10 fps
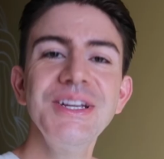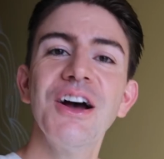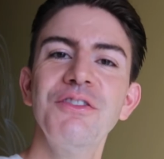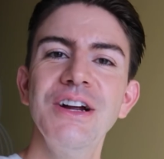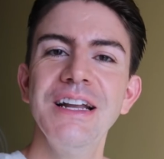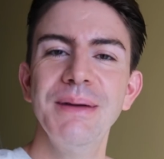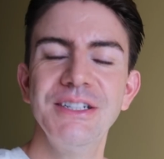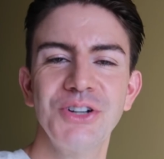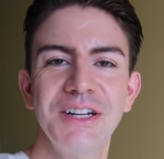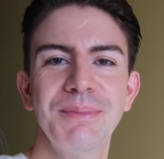But yeah, I've really
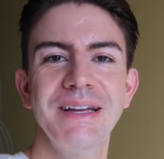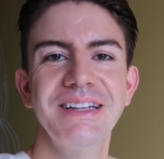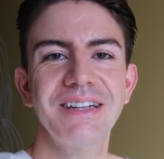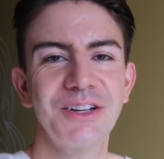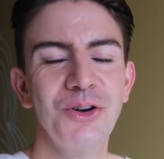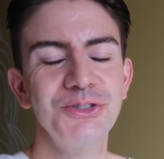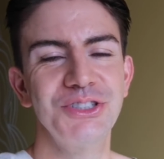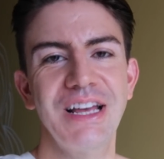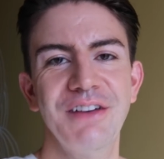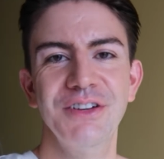been trying to make a
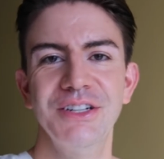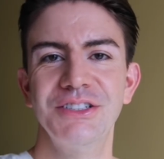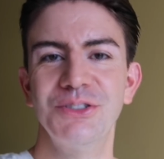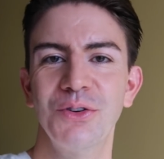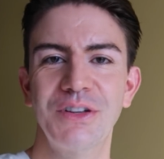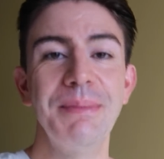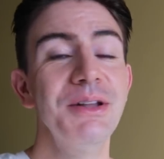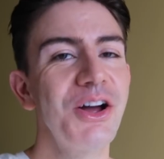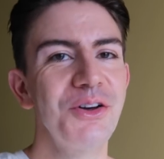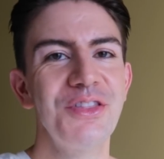conscious effort to sort of keep
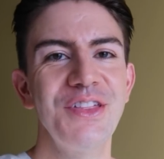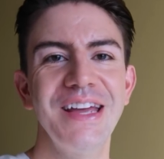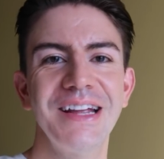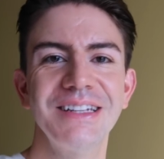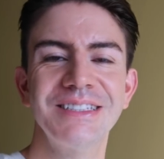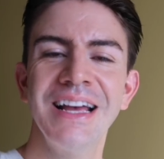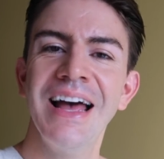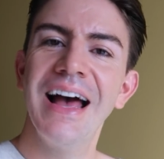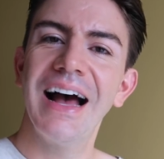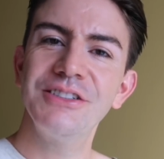an eye on things
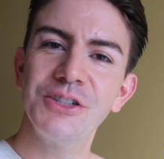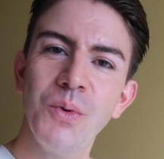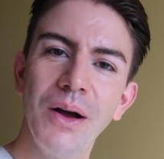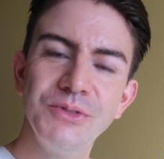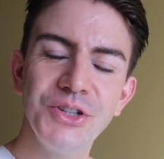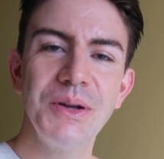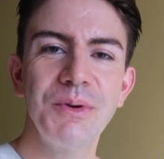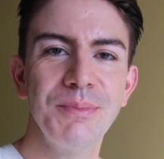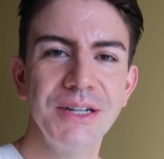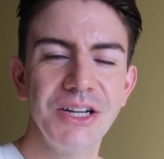and just what I'm doing
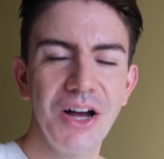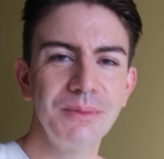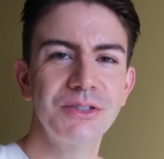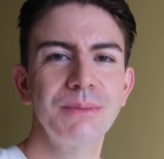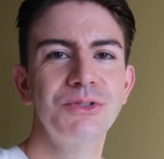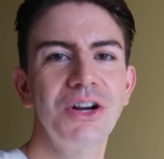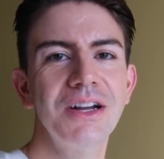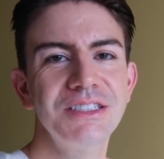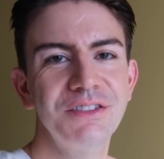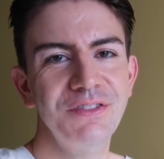with my time, because I'm
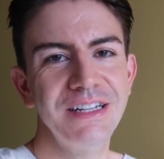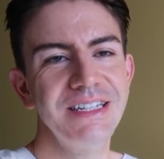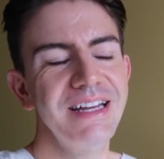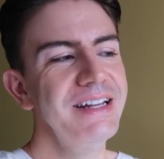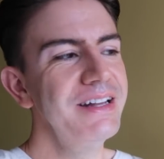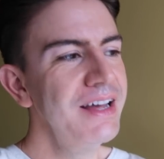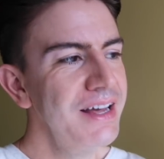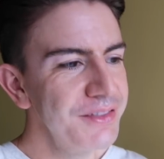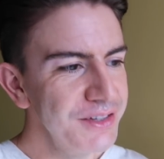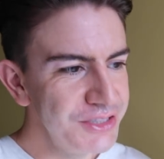trying to fit in
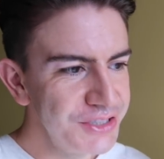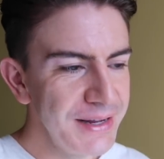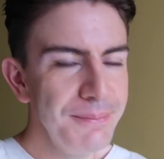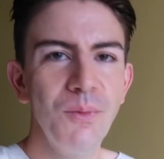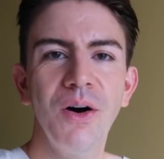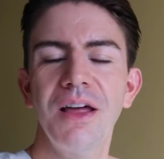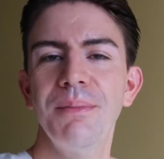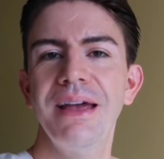the gym while